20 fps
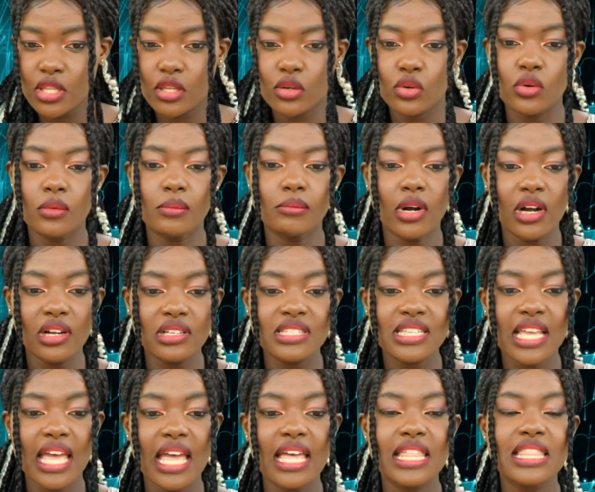the
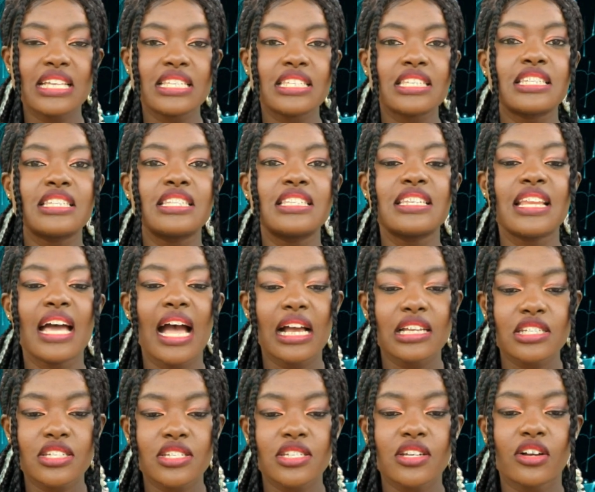Gumuz and the
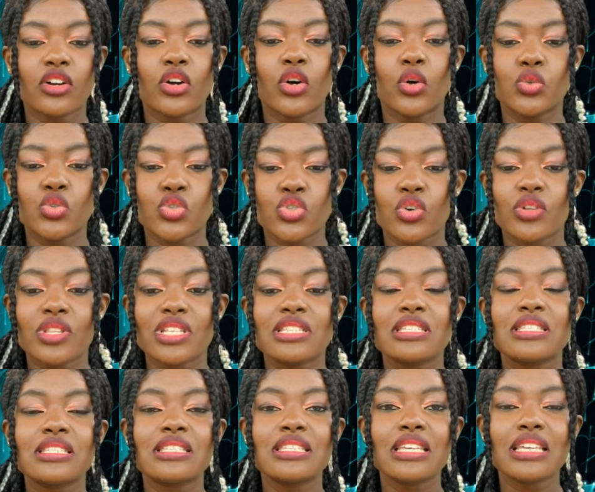Shinasha control the
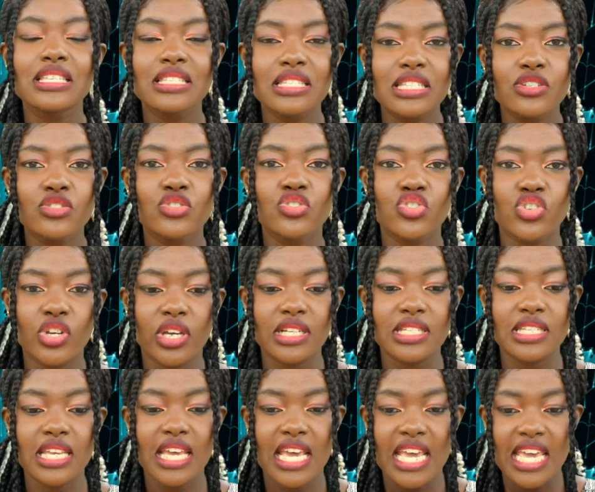6
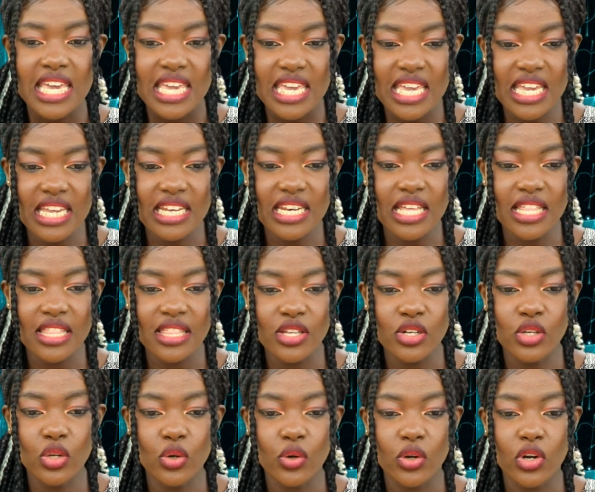districts in
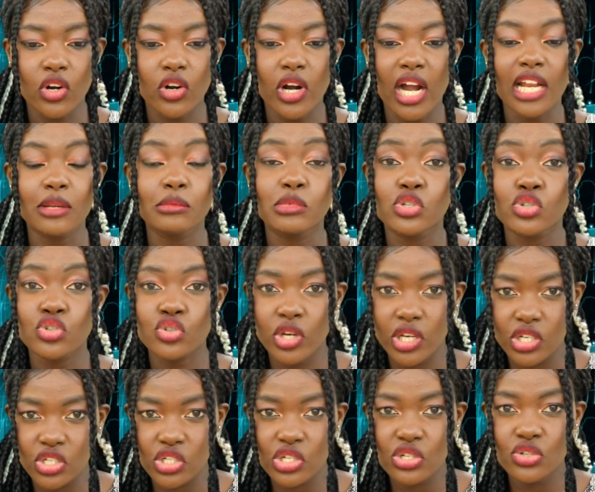the local
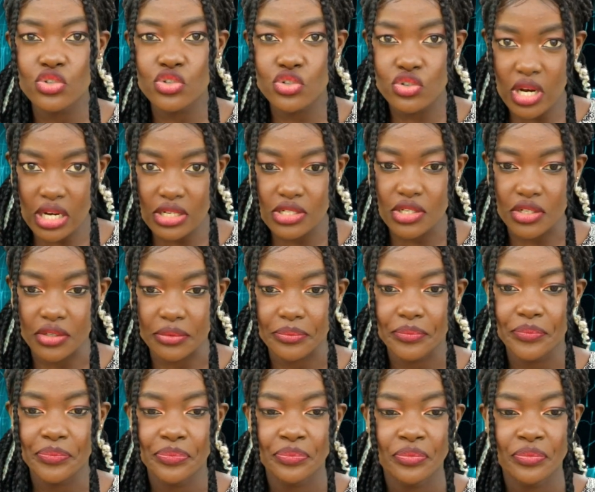administration structure.